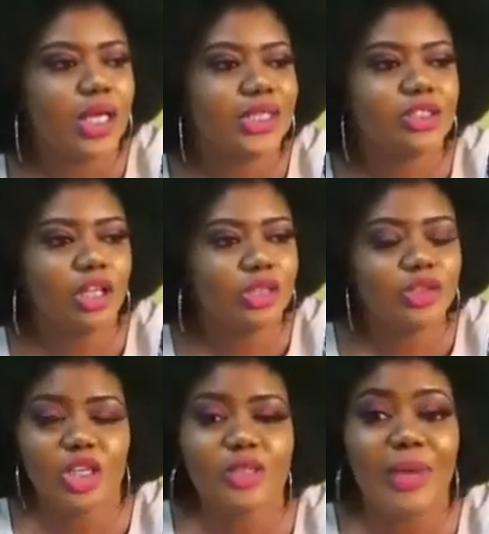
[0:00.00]
It's
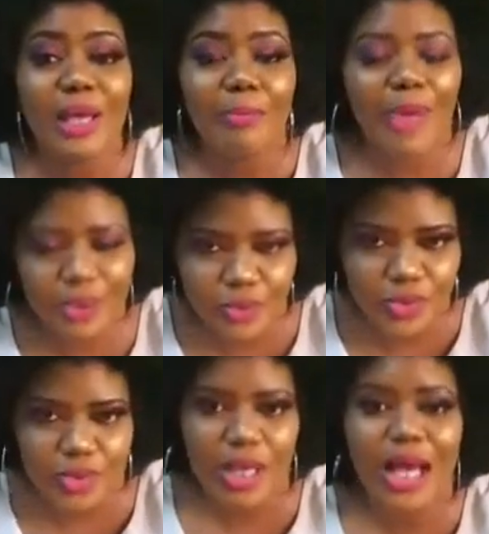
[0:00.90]
not just by mouth.
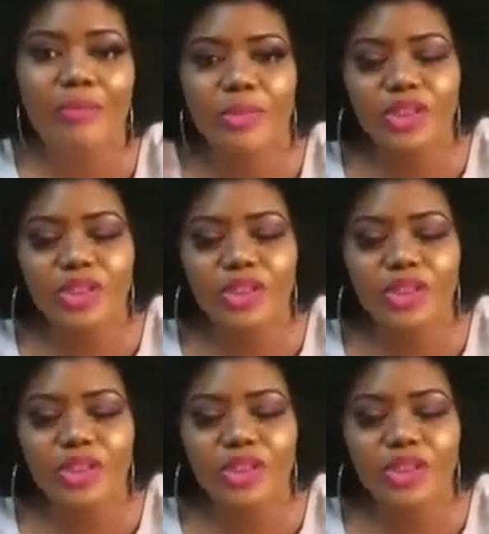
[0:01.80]
I'm